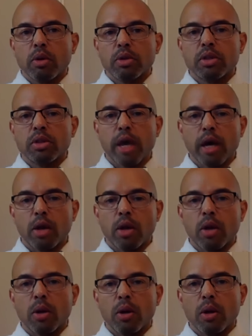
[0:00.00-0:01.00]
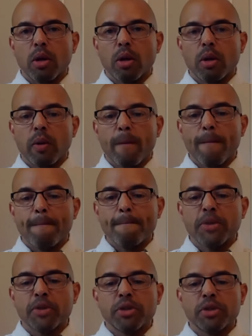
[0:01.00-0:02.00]
said,
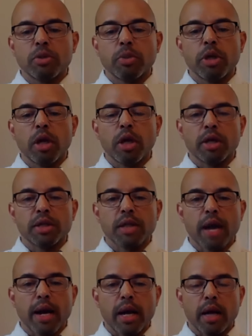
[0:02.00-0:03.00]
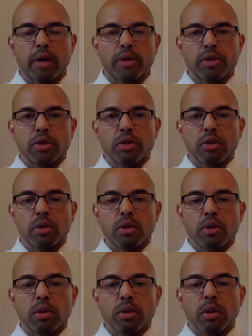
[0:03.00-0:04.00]
this is the beginning, it's not an end.
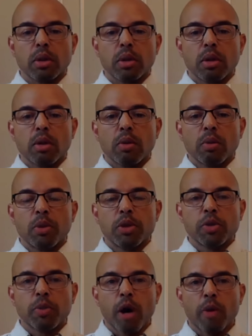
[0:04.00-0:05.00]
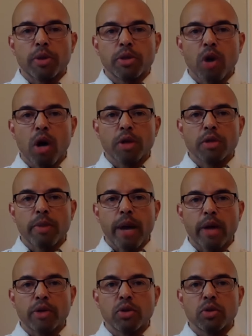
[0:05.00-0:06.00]
Bishop Barber talked
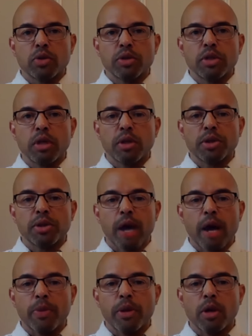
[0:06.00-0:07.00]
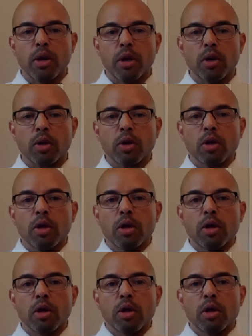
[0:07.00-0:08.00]
about Juneteenth not being
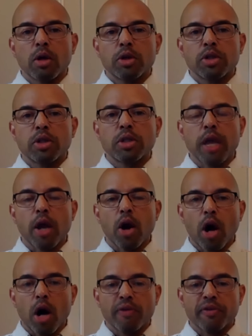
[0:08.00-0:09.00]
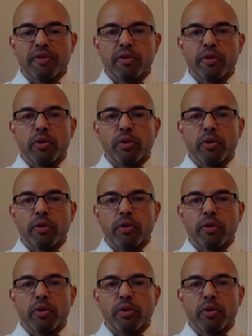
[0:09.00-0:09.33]
just a day off,